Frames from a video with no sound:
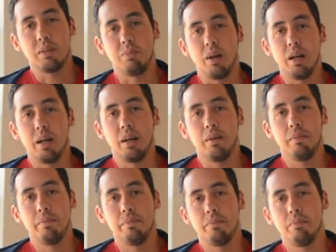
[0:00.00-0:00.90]
spraying
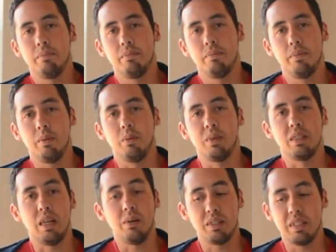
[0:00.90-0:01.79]

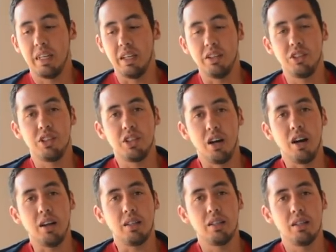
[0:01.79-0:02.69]
was I was getting
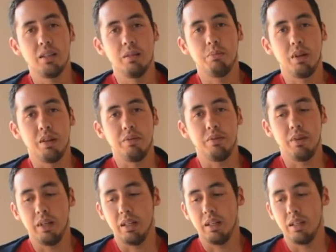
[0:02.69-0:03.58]
shocked by the
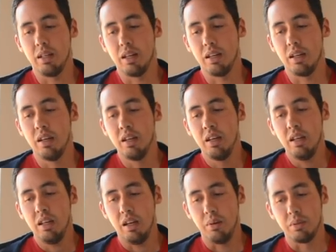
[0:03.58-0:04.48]
freaking gun.
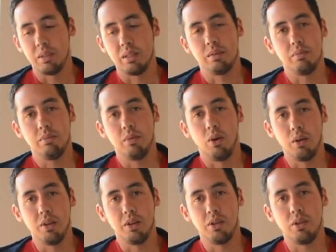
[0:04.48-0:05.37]
I was
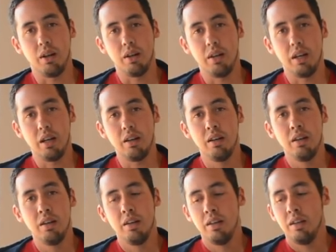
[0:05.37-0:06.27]
holding the trigger down
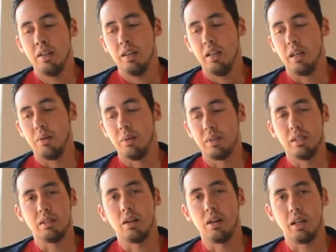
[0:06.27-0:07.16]
and I
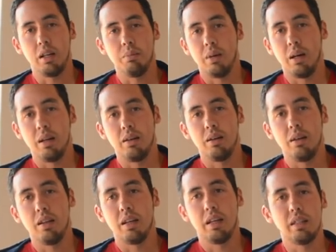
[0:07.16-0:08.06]
wasn't talking about it or
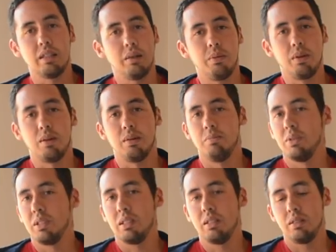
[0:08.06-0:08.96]
anything because I wanted to
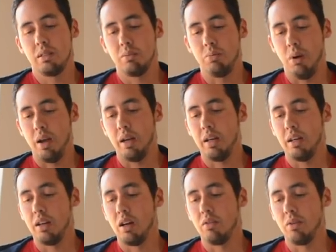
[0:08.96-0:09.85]
just spray it and
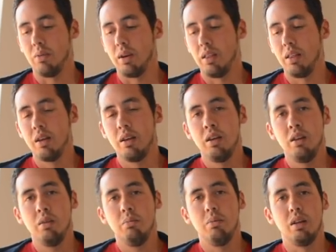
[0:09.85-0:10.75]
get it over with.
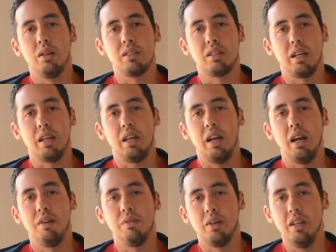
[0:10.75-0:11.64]
But it's like
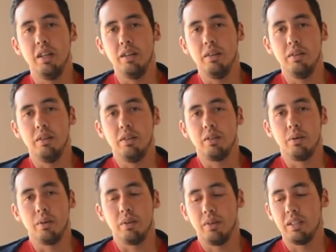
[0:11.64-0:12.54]
every
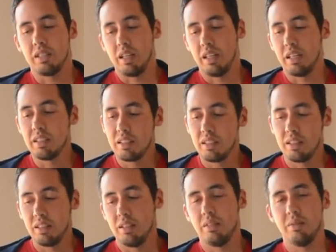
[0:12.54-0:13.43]
two or three seconds,
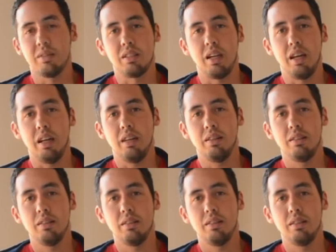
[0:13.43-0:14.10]
it was like